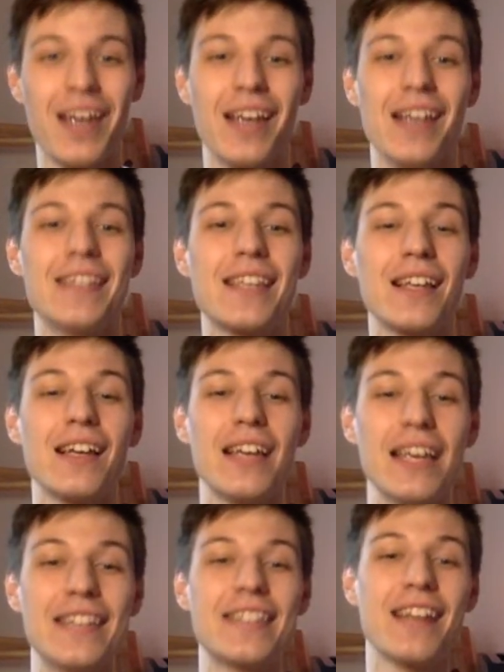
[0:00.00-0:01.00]

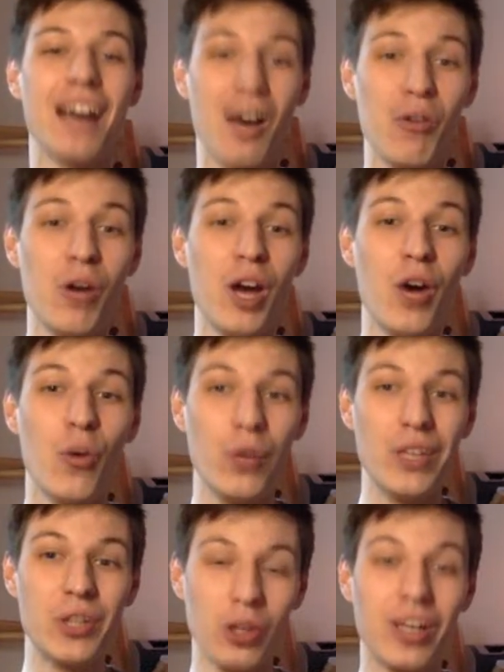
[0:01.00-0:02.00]
It's how
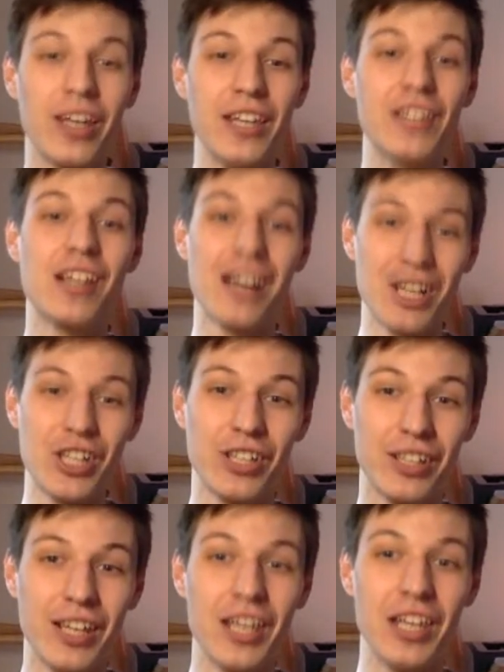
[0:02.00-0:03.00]
we talk in
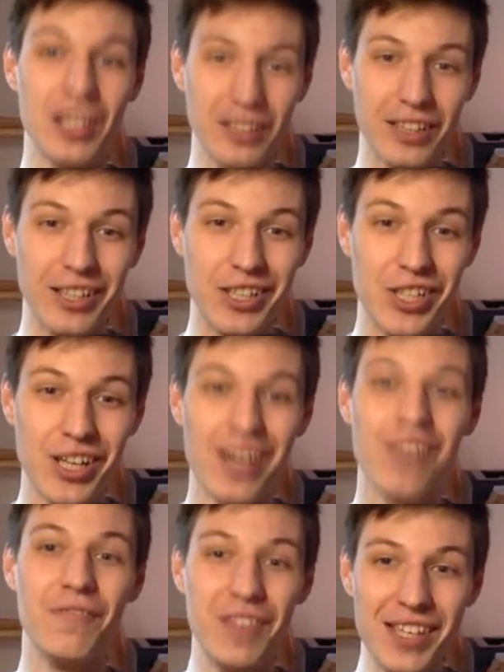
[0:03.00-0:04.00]
Russian English,
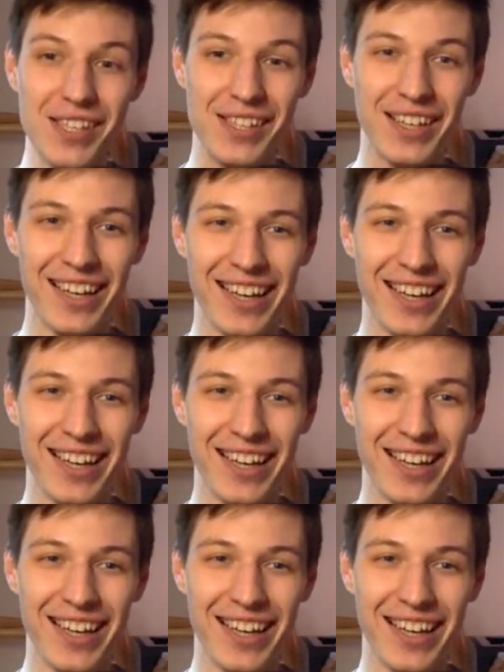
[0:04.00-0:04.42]
with.